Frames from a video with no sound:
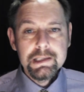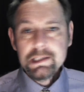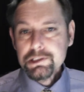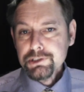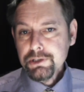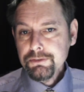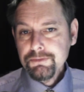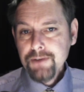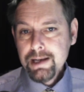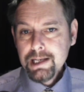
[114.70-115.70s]
This new
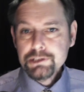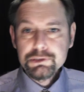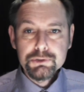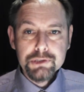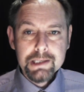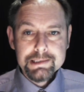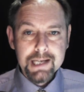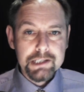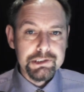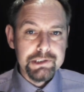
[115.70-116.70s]
financial
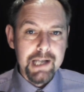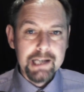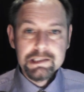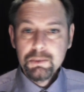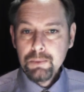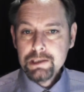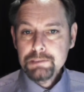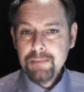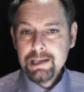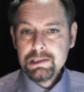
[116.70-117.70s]
transaction tax,
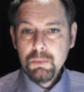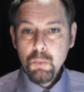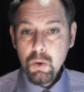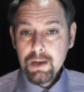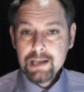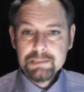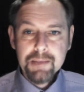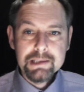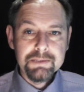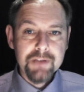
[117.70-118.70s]
which makes up one
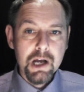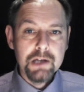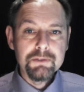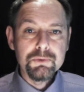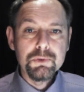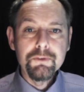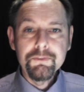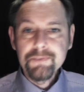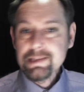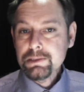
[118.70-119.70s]
aspect of the overall
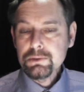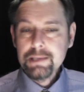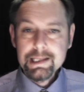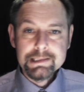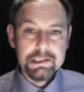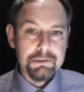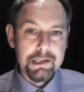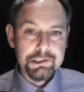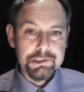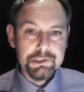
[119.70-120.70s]
fiscal
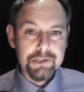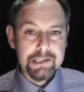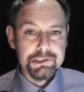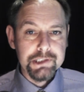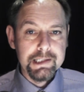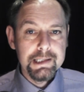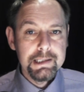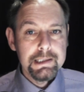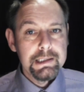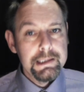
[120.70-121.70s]
integration strategy,
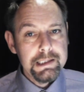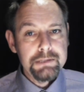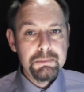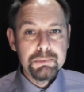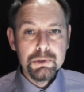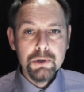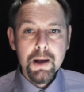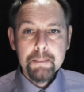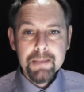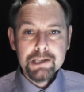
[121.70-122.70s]
this
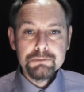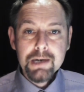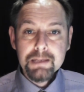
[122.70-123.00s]
report makes